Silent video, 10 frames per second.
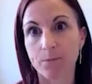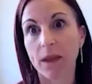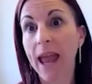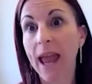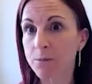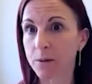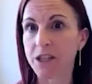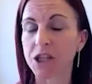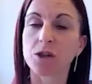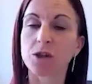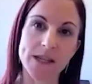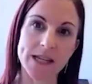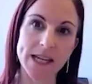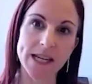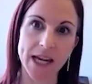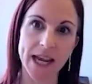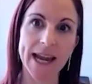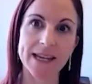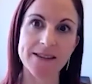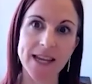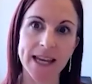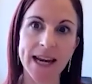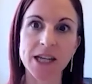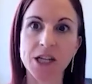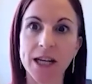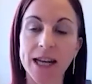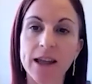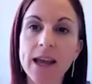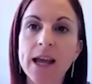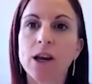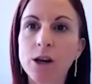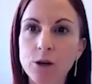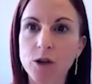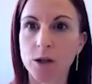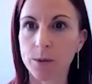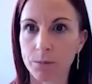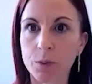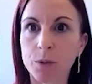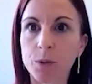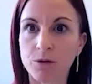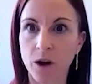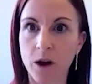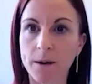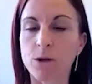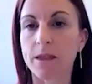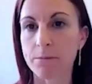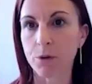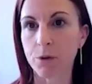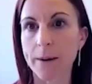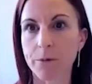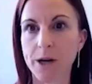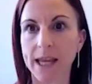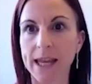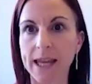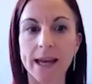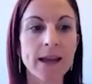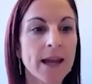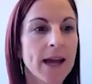health professionals and educators can actually look to improve on within primary care.